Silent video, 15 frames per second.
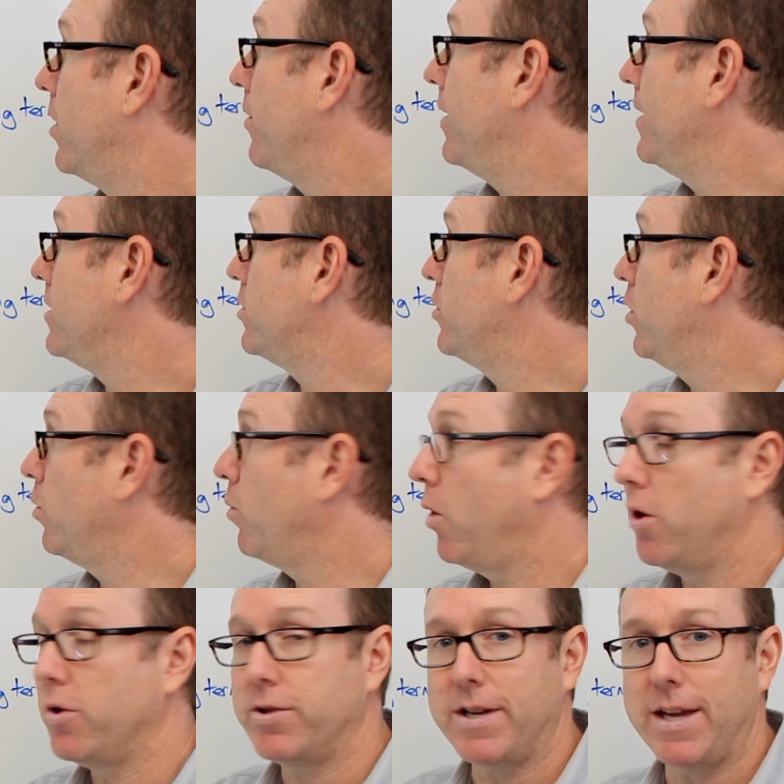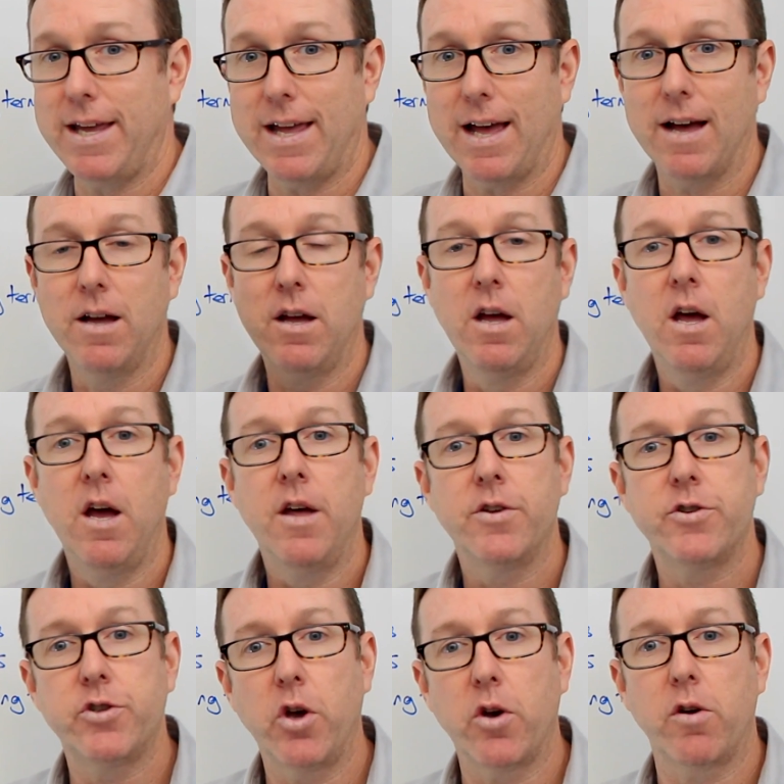So these two words here.
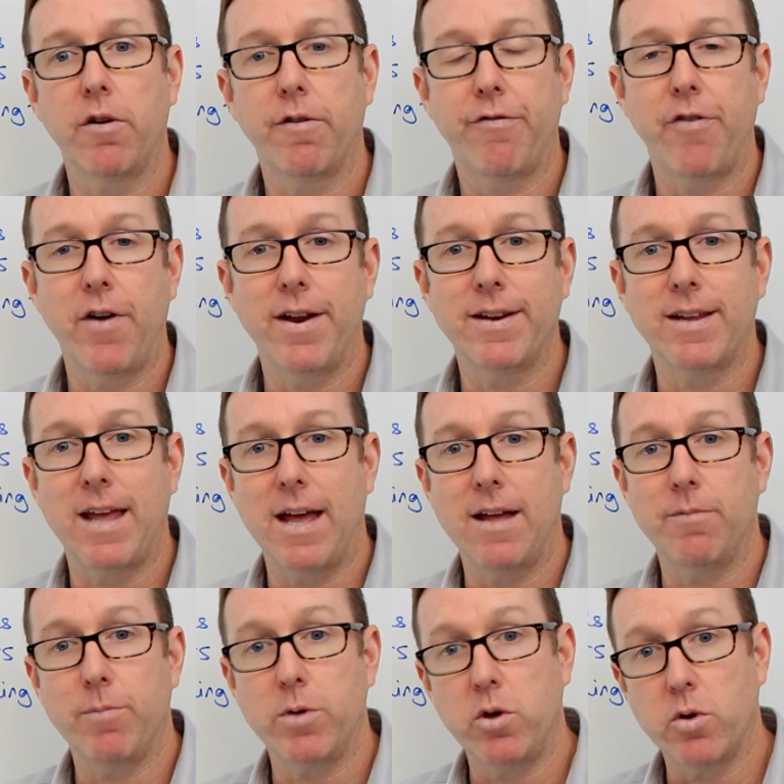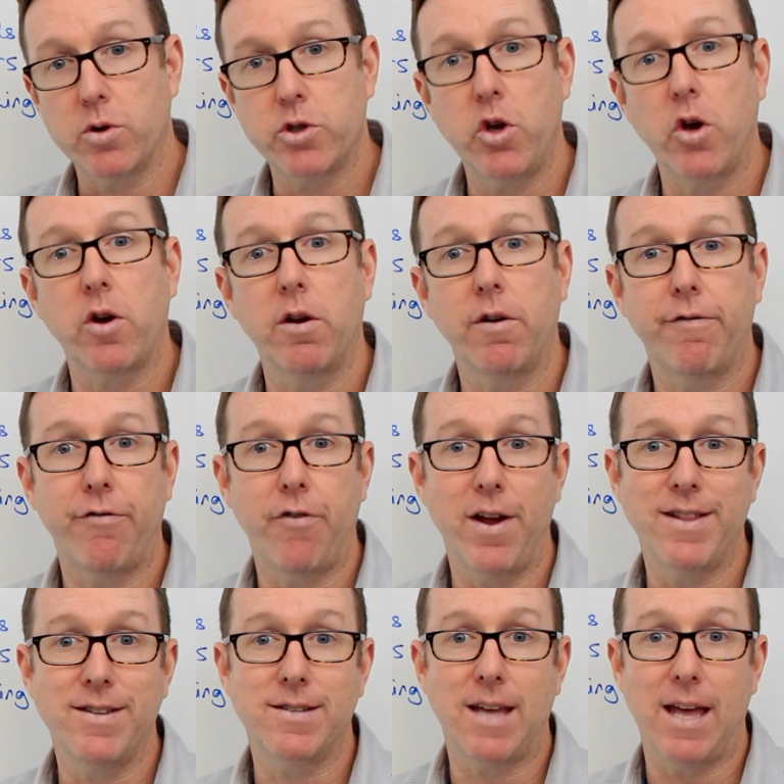Circle of friend can, your circle of
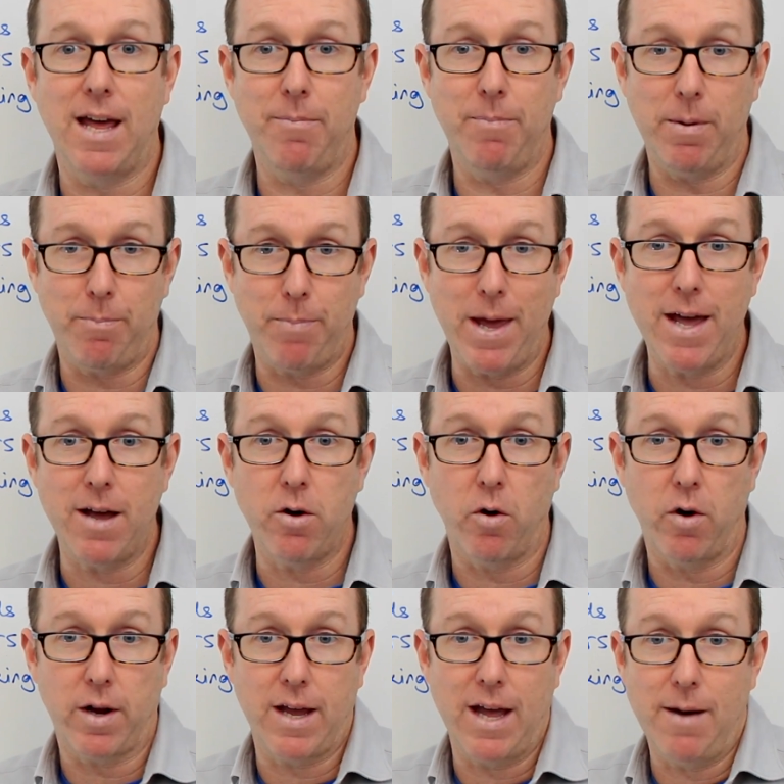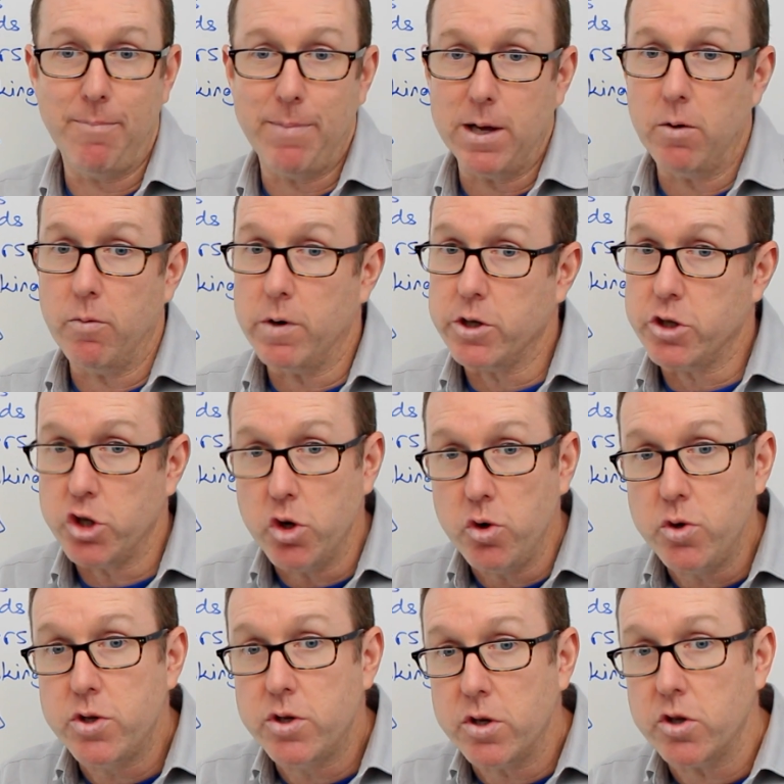friends can be big or it can be a
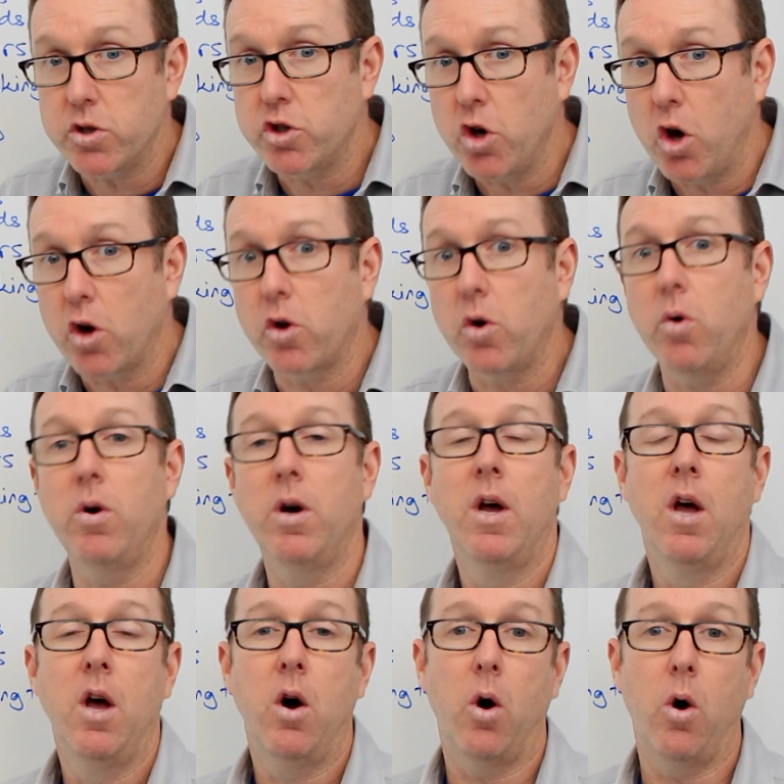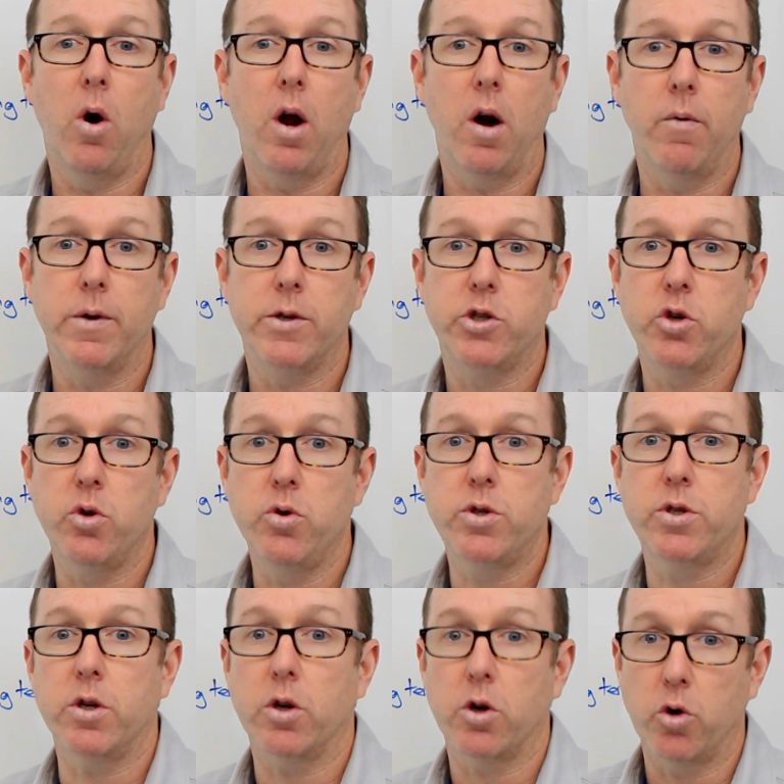reduced circle or a
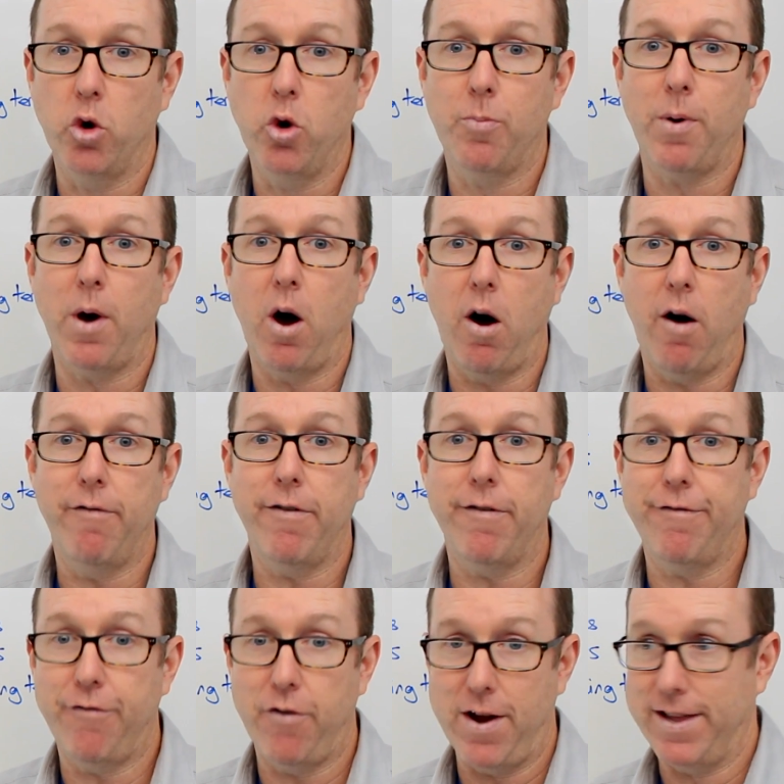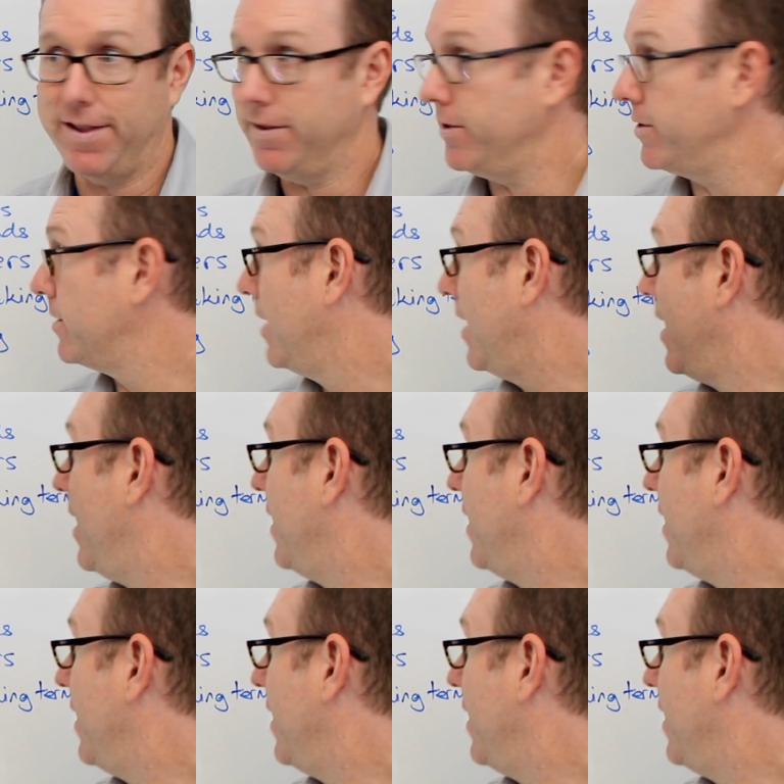reduced group of friends.